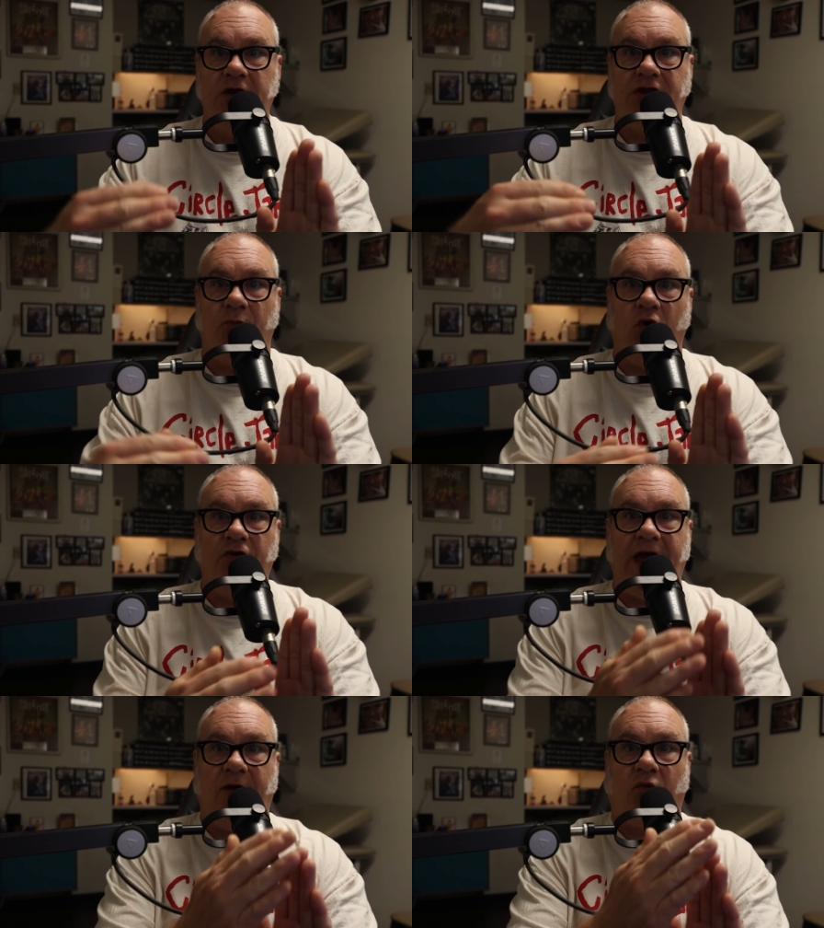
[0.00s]
The
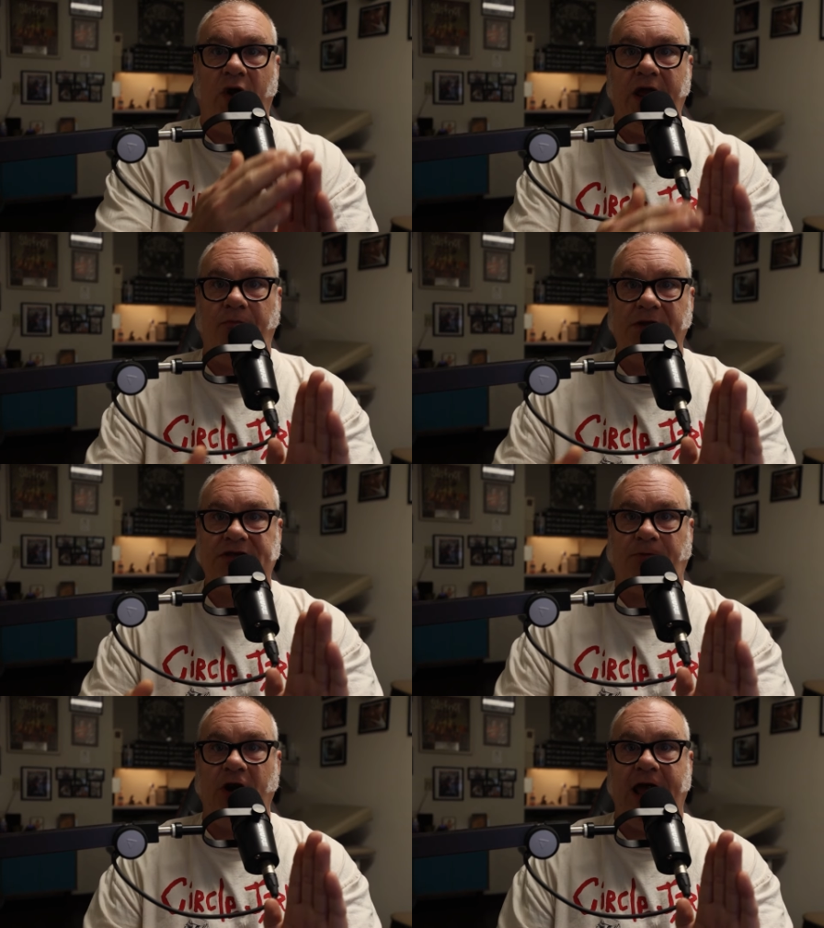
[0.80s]
more that ramp
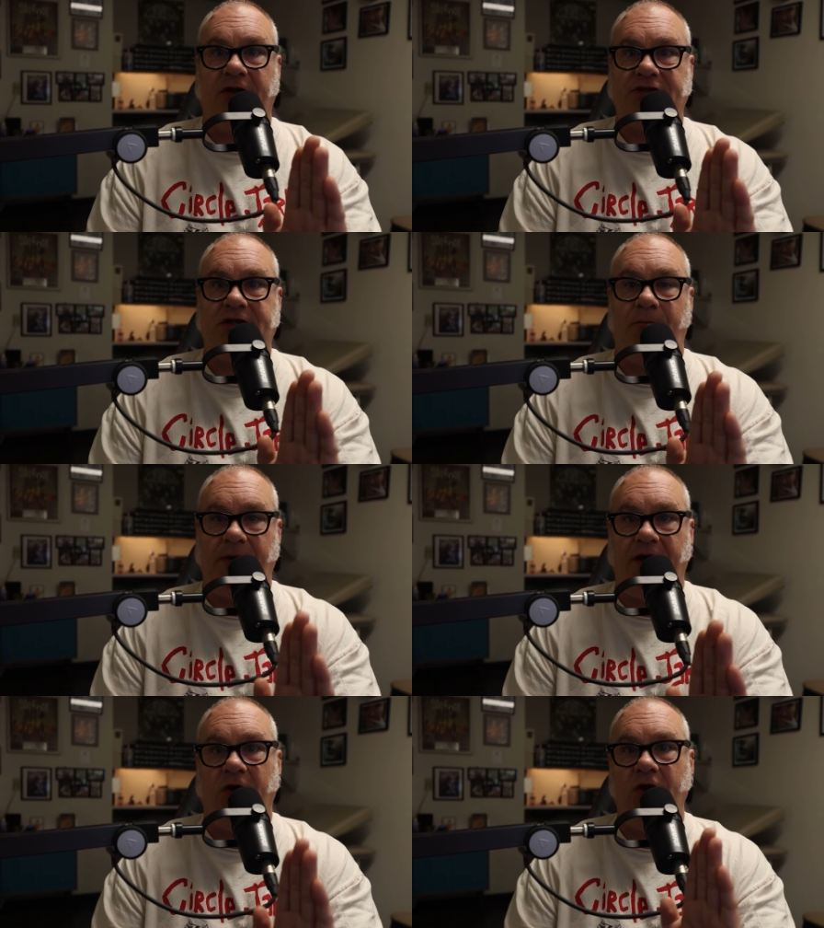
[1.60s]
is pronounced, the
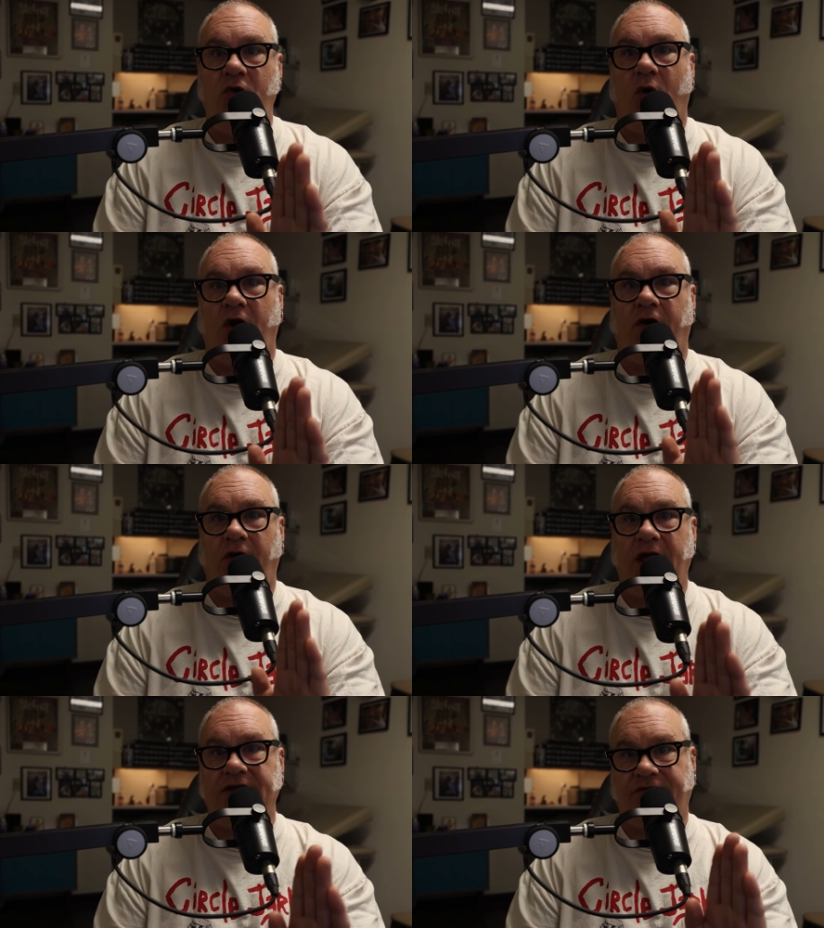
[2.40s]
better you
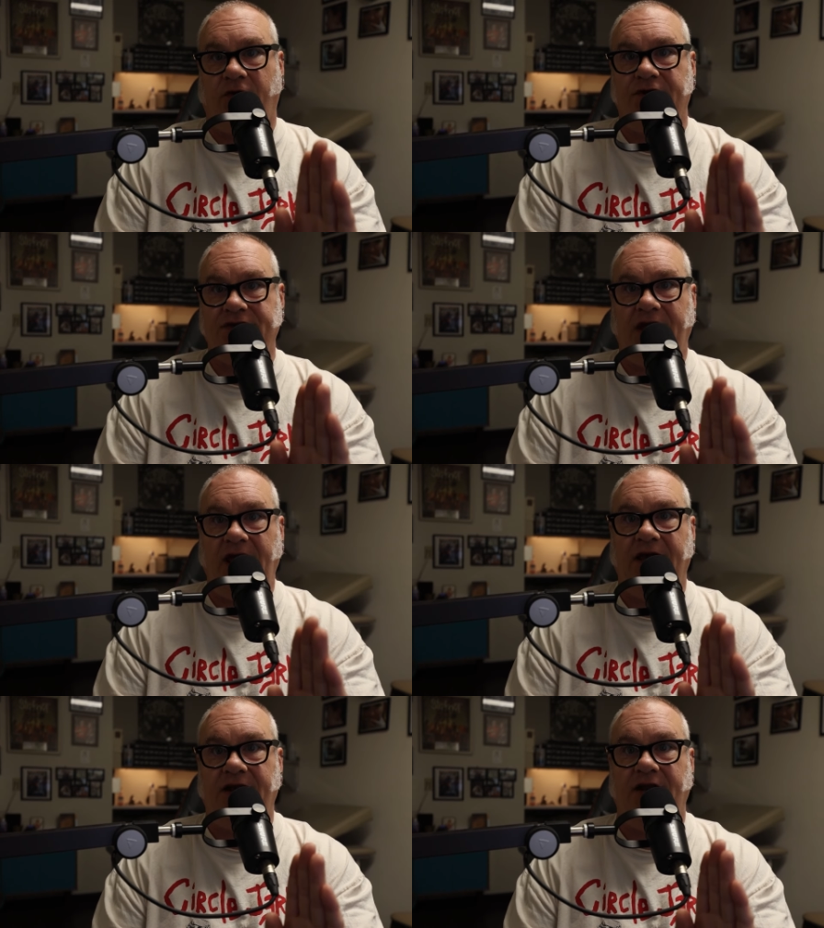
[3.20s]
are as far as a
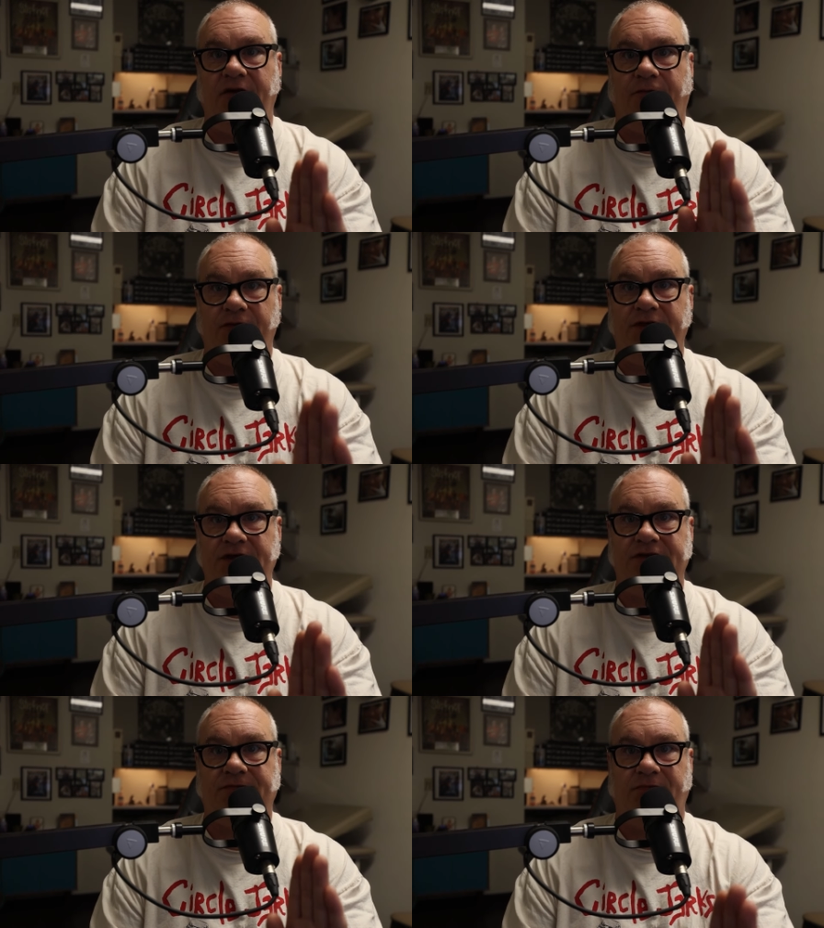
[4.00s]
candidate for
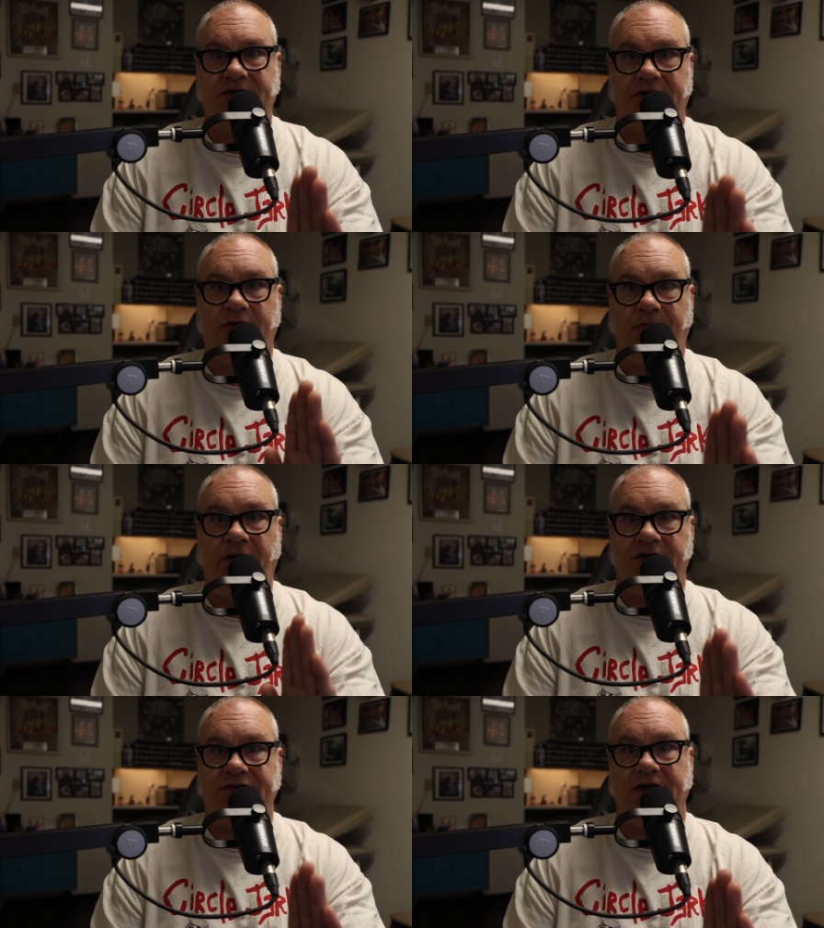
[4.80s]
these particular
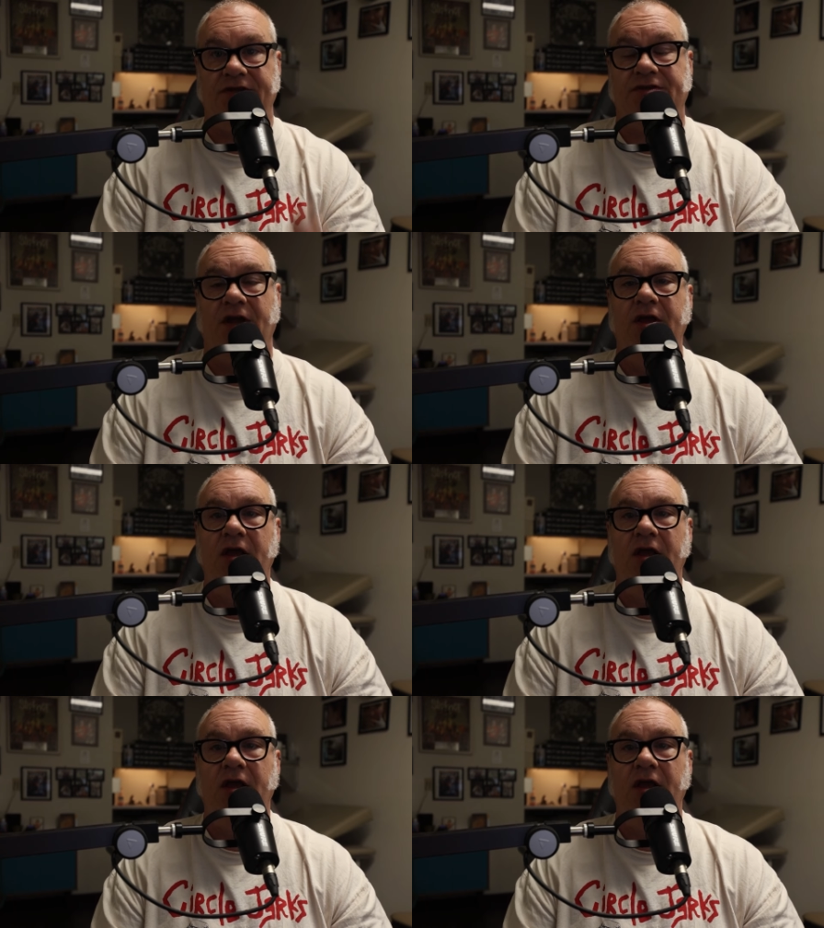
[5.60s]
piercings.